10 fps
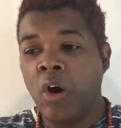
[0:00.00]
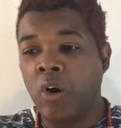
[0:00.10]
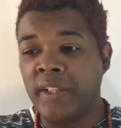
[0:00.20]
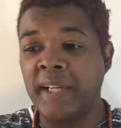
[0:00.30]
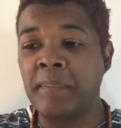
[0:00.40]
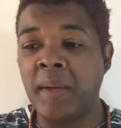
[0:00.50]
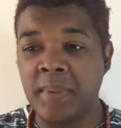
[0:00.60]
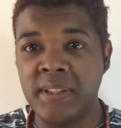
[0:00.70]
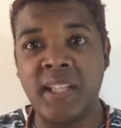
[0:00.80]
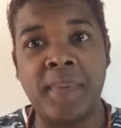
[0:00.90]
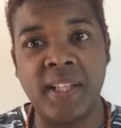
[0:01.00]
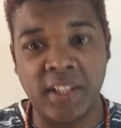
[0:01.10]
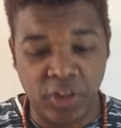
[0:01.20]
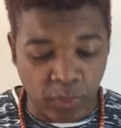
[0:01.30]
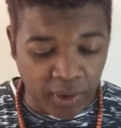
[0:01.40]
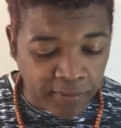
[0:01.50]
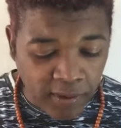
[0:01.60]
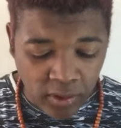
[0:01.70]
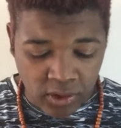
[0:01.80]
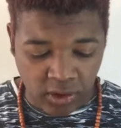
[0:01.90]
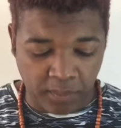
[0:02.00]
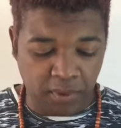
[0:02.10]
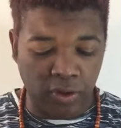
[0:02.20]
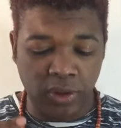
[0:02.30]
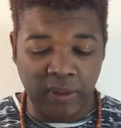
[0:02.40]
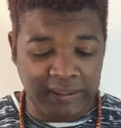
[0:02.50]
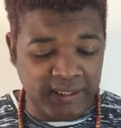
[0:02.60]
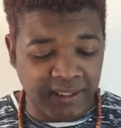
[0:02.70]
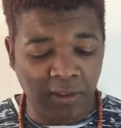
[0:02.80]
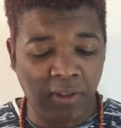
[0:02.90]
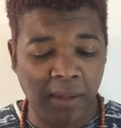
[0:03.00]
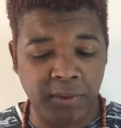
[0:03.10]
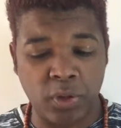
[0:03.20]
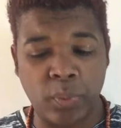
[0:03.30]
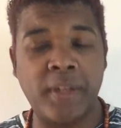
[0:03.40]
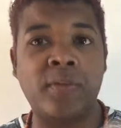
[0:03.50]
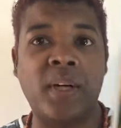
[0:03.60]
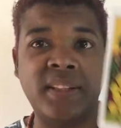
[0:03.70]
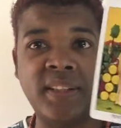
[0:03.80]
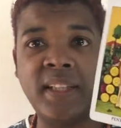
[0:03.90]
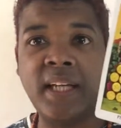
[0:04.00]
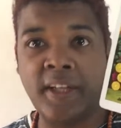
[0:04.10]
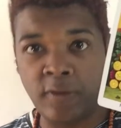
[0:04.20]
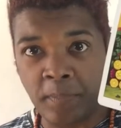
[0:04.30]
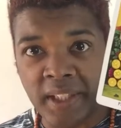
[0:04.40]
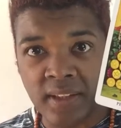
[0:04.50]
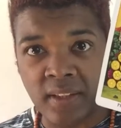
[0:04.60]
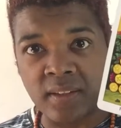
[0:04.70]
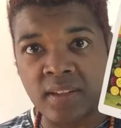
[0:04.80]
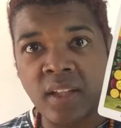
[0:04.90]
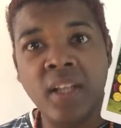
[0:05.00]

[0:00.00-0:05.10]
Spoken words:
or that might be something that you want to focus on, because you've got the Six of Cups, the Queen of Wands, and the Nine of Pentacles.